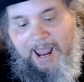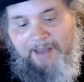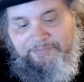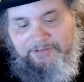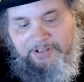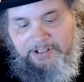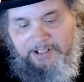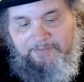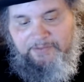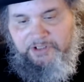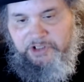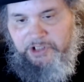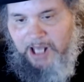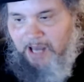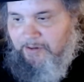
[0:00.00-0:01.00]
to give a
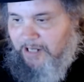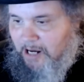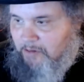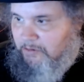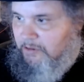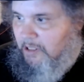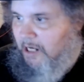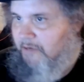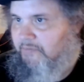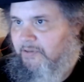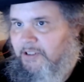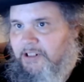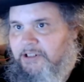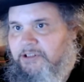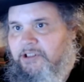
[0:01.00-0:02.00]
shout out. I
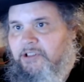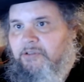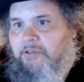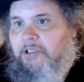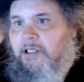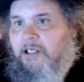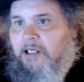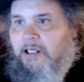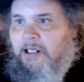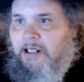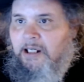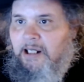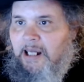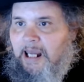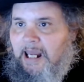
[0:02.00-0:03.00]
really do.
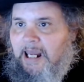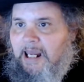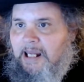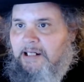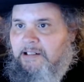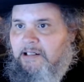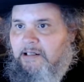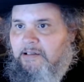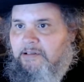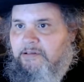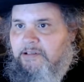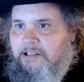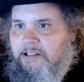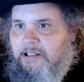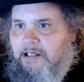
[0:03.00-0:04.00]
And
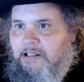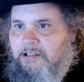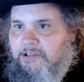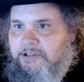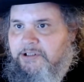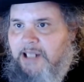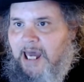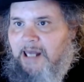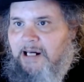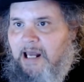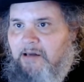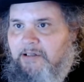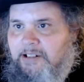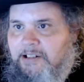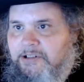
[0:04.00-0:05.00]
the shout
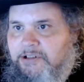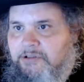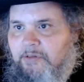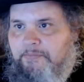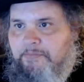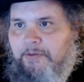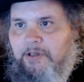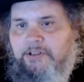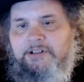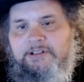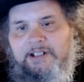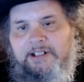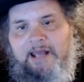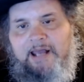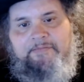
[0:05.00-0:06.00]
out is to a person
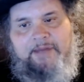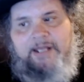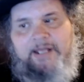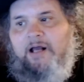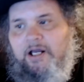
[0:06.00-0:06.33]
that I met on